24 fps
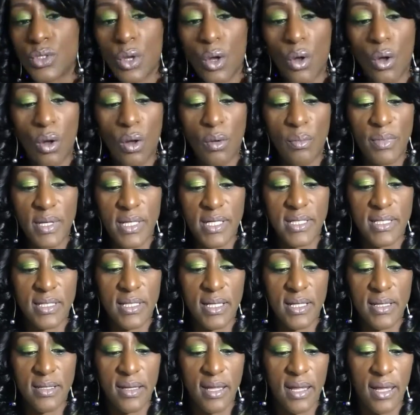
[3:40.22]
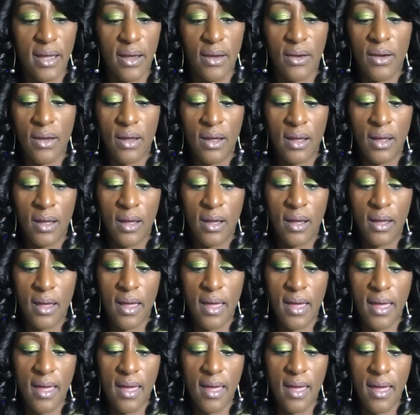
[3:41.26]
all mixed in there.
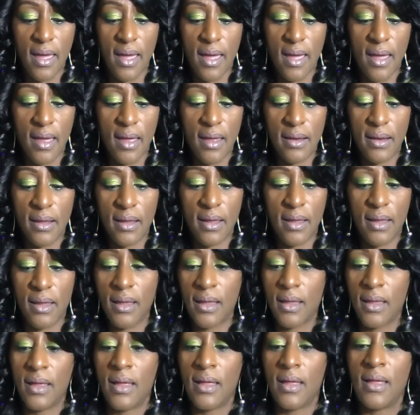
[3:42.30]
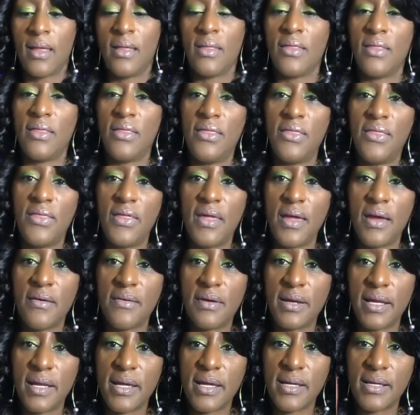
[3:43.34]
And there
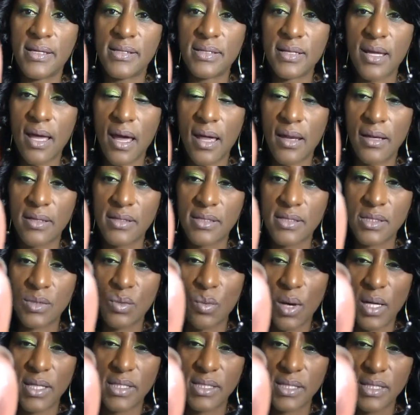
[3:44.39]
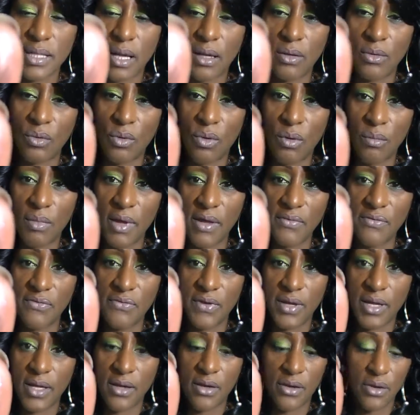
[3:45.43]
it is, kind of swatched out on my
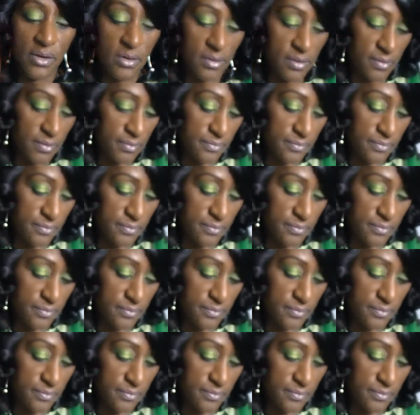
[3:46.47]
finger.